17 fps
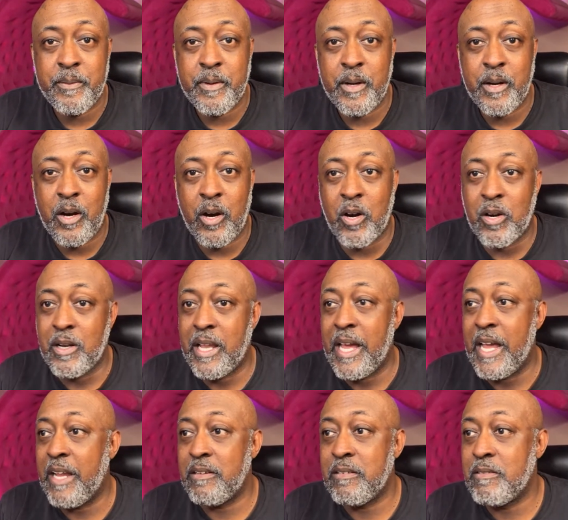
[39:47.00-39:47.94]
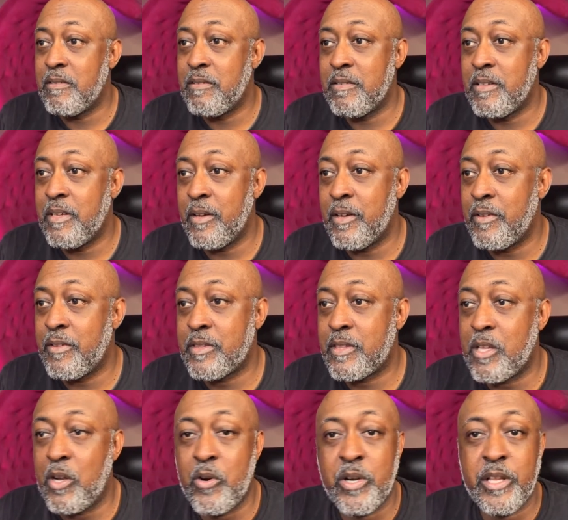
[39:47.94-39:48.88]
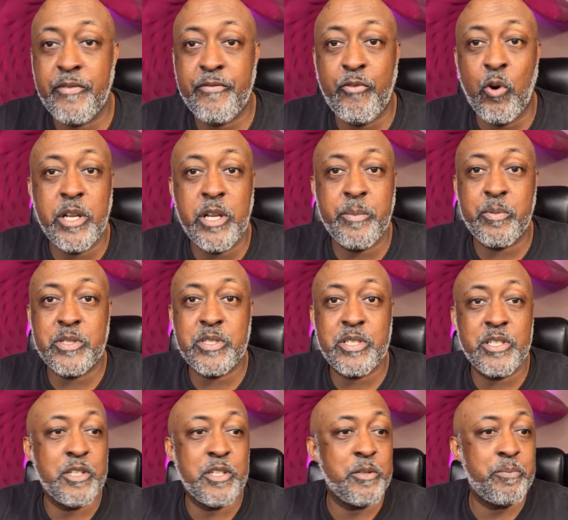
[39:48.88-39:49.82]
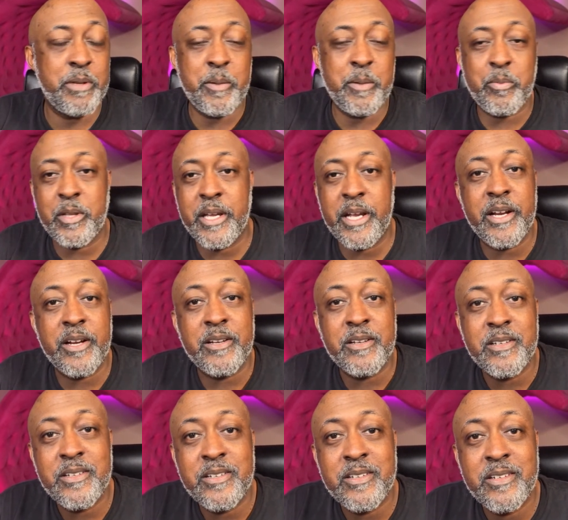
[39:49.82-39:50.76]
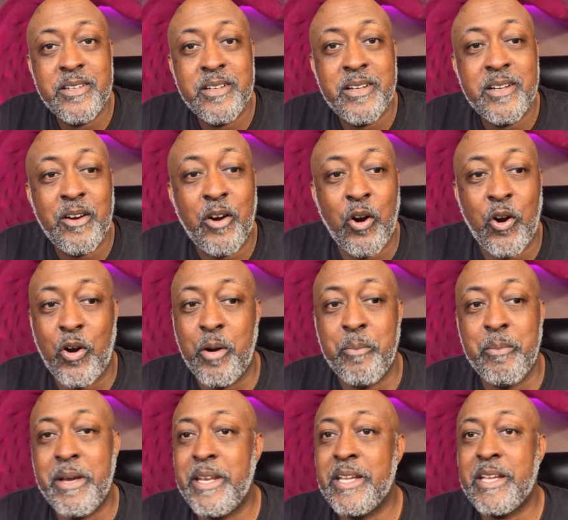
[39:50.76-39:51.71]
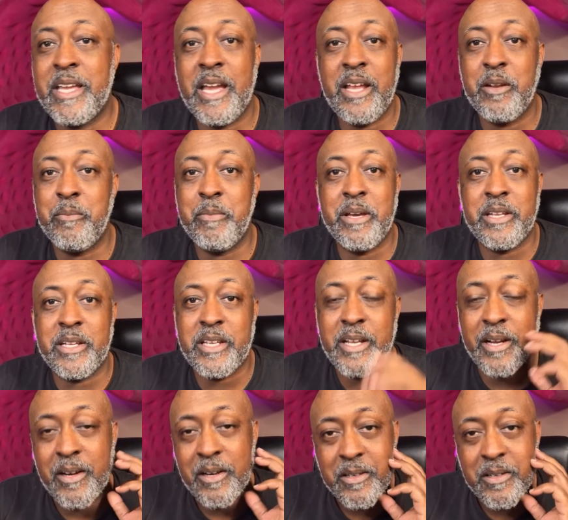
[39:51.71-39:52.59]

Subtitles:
are like 30-40% of the people there are on Medicaid or Medicare.